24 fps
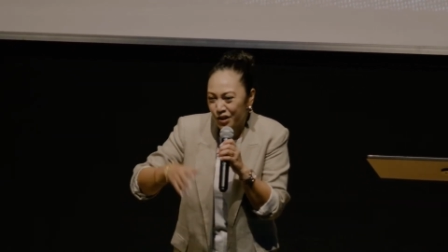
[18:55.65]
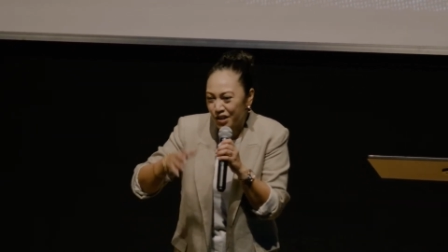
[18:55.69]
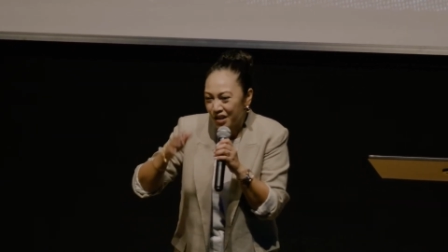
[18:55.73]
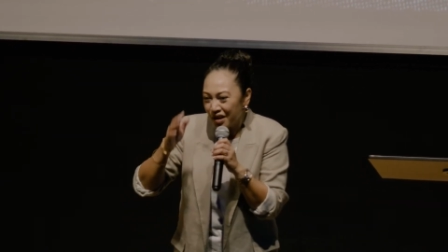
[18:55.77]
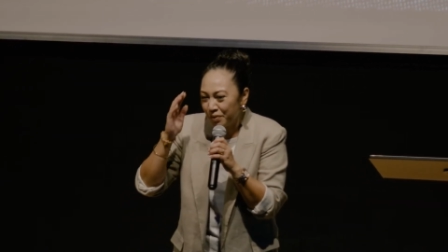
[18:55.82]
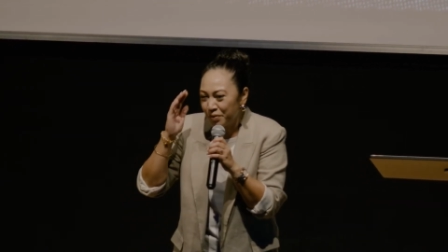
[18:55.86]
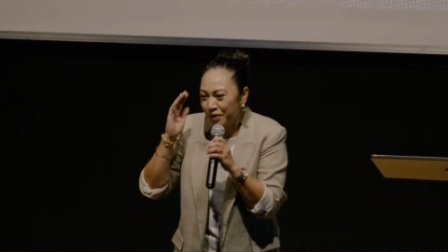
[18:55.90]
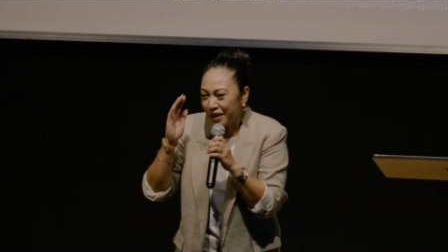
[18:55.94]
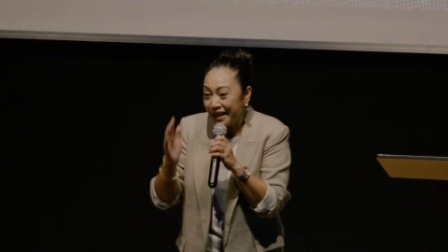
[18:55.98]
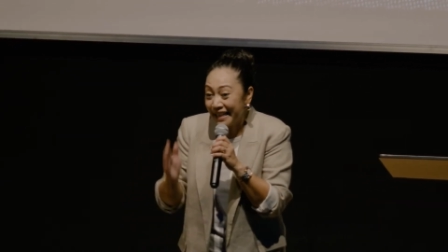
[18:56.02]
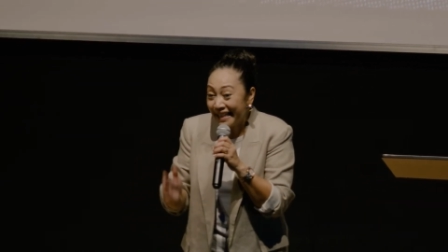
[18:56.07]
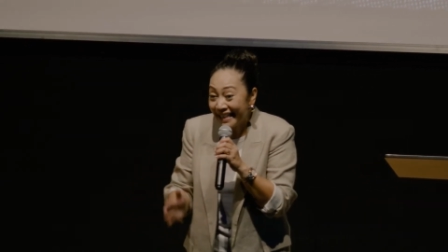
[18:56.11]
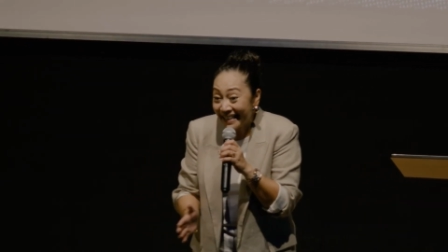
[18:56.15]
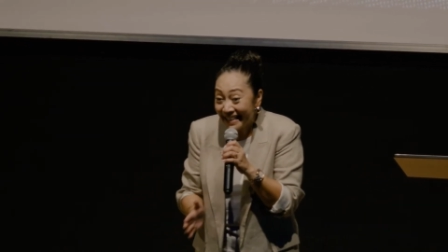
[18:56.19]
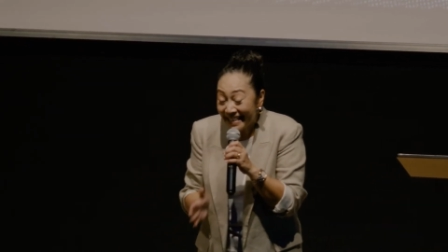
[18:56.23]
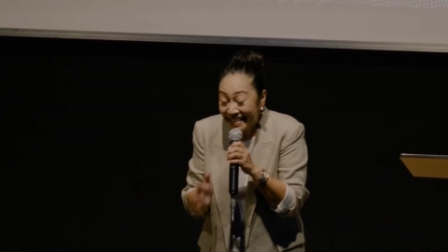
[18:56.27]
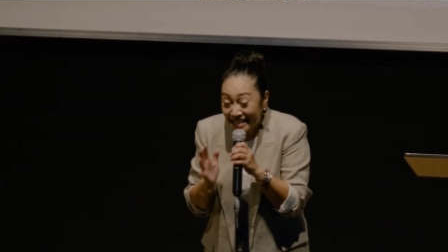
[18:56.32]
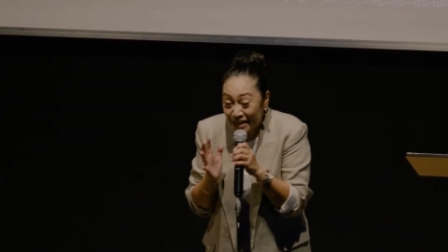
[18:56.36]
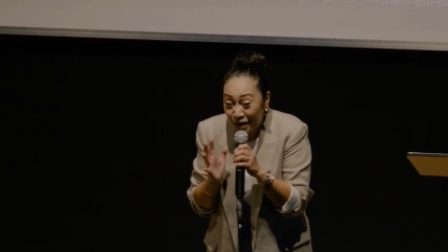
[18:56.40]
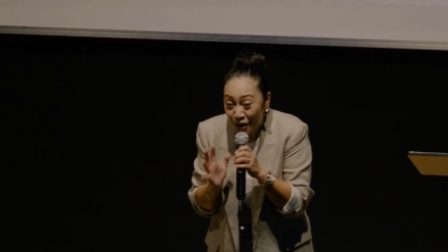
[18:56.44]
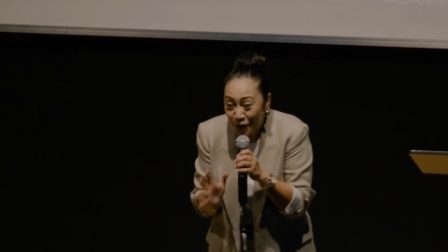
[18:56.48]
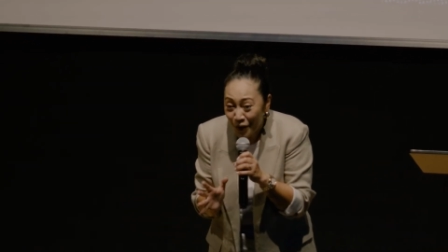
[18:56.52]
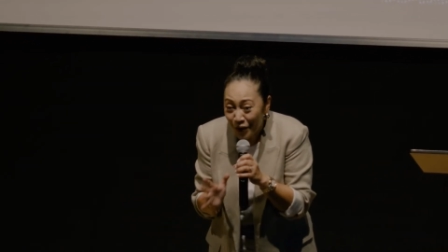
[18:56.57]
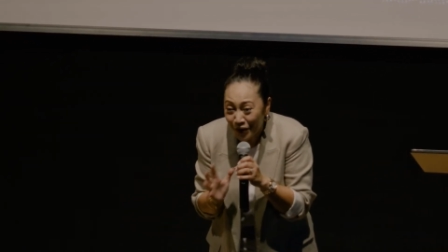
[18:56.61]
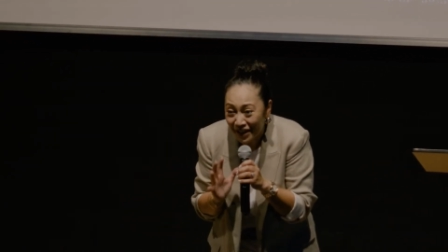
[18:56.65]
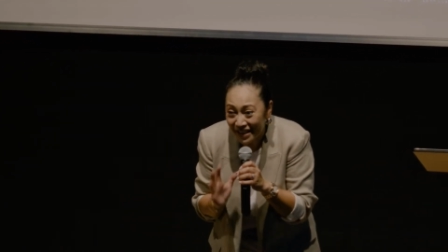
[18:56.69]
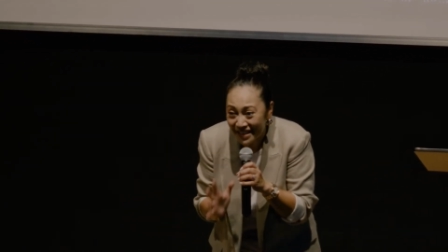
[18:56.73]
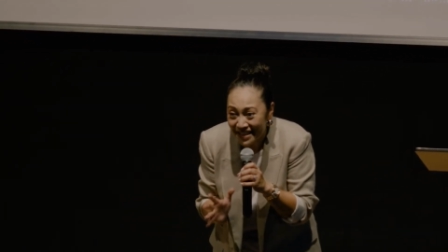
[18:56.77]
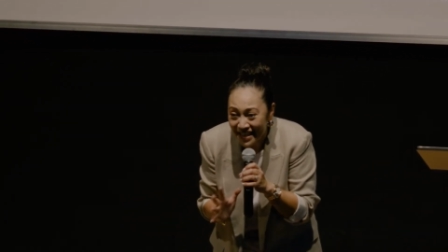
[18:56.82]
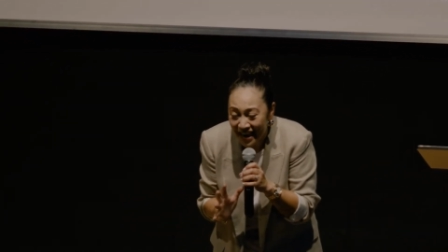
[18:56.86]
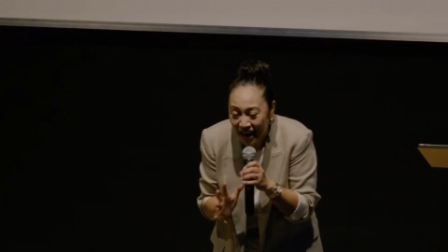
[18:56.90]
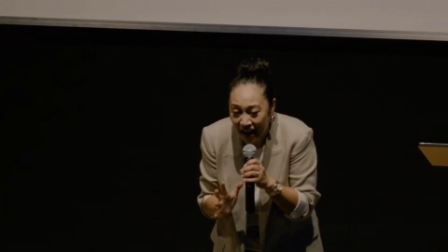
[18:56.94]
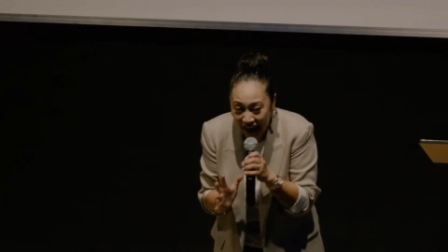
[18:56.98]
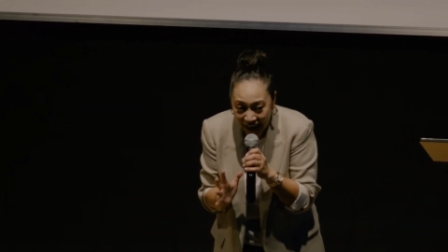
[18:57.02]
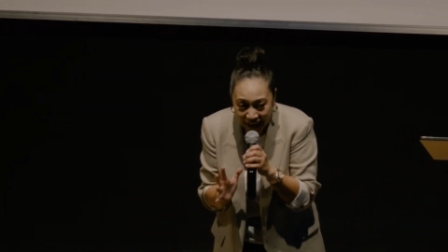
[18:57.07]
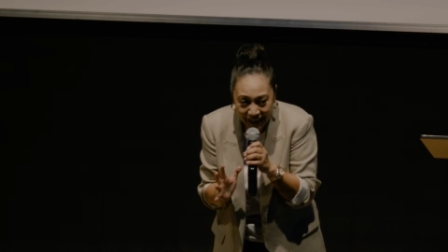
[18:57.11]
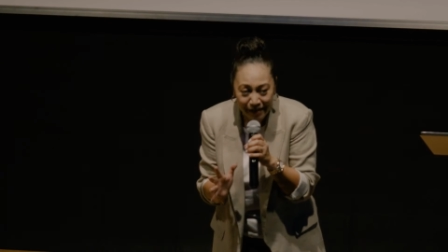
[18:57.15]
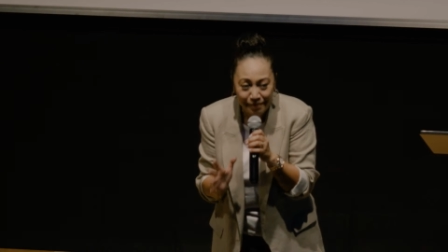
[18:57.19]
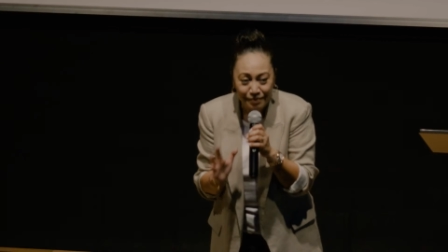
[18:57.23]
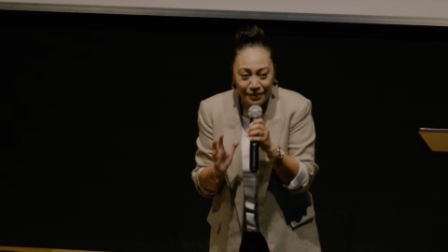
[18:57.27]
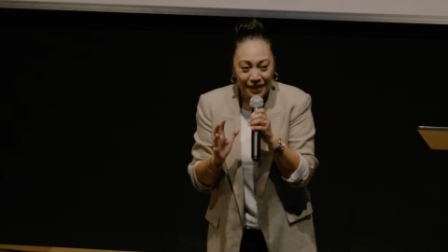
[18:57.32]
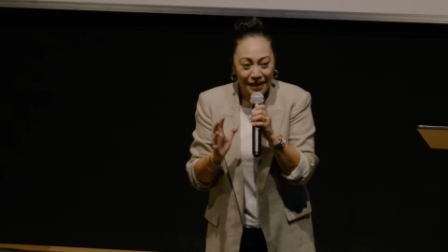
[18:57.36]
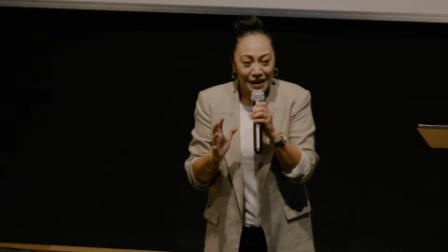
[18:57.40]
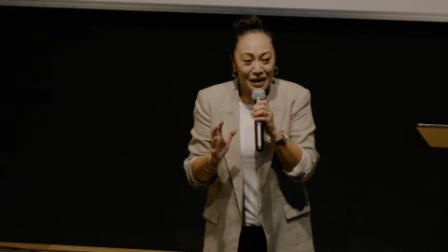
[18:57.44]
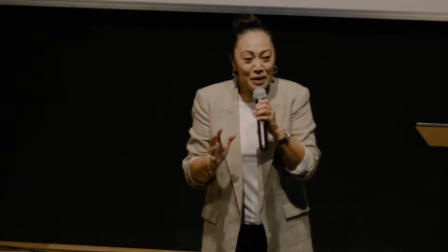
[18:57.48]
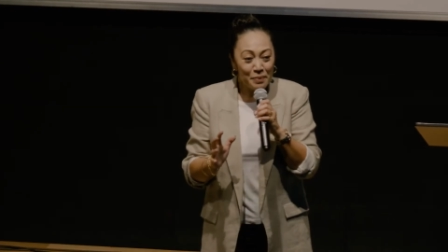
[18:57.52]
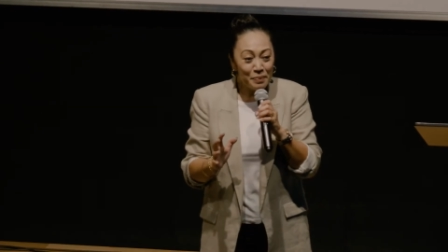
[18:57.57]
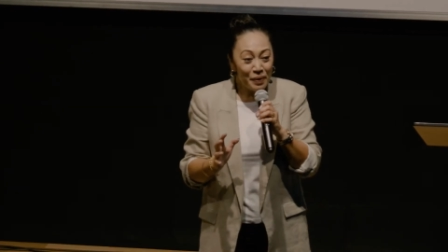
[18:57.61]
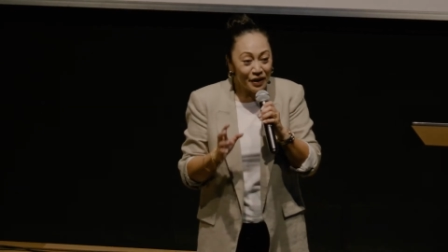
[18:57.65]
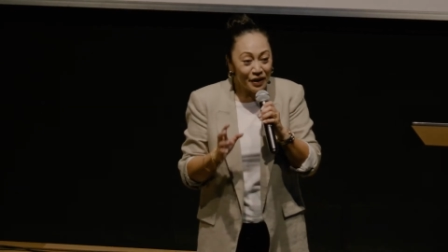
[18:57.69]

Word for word: Oh, we hear this all the time, but